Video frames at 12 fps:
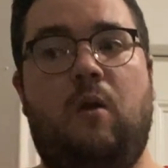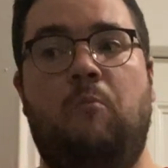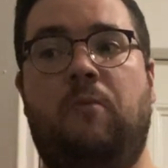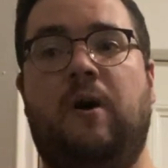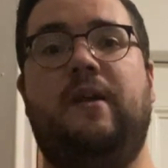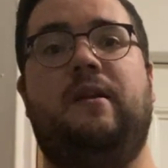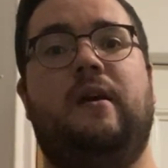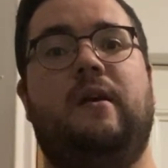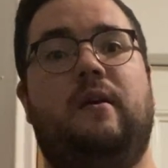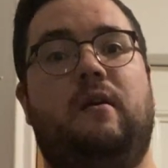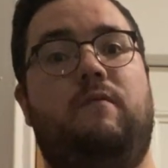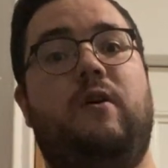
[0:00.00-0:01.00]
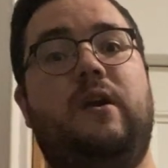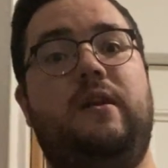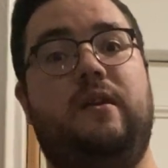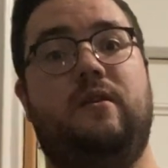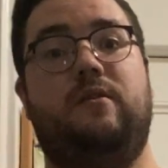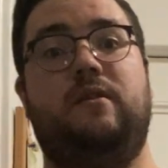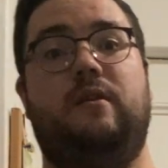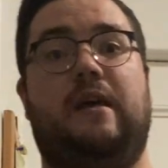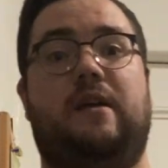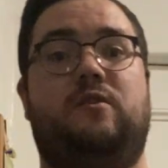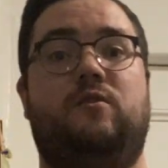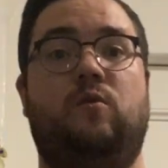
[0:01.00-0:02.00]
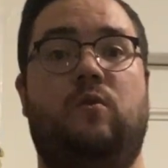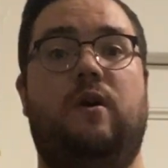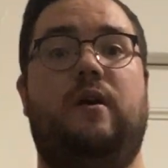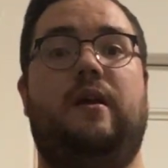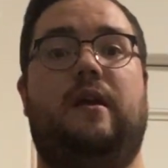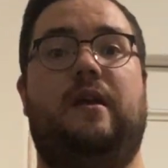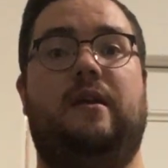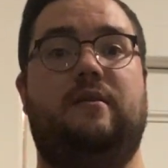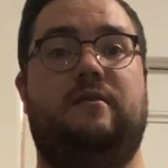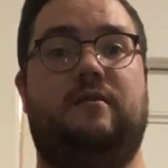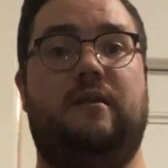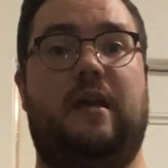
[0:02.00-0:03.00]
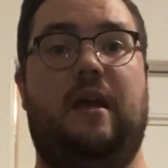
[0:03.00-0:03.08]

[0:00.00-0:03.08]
But very near to that store is